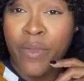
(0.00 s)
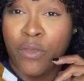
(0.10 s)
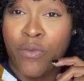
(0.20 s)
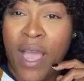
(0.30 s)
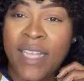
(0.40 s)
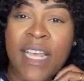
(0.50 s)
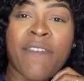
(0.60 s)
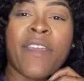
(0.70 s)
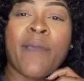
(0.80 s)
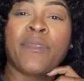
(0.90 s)
with you guys,
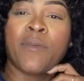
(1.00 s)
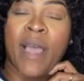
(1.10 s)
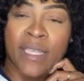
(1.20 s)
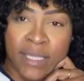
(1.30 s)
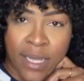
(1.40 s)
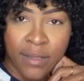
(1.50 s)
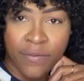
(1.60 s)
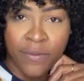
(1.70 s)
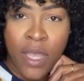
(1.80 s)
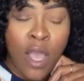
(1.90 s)
I've kept to
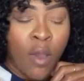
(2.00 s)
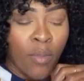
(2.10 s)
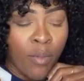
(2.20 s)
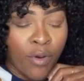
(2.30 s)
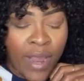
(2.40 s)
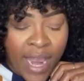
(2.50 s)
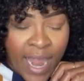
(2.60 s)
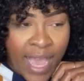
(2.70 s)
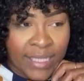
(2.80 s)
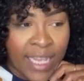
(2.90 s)
myself. But I
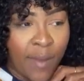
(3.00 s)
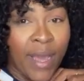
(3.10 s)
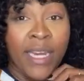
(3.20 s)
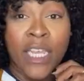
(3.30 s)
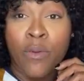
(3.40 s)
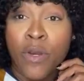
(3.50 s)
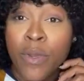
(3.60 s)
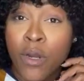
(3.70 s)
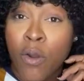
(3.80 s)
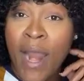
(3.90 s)
realize that them I deal with,
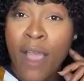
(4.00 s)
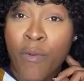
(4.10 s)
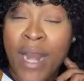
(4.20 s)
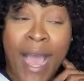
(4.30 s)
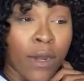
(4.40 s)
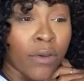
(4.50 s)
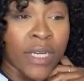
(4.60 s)
we know, like when I not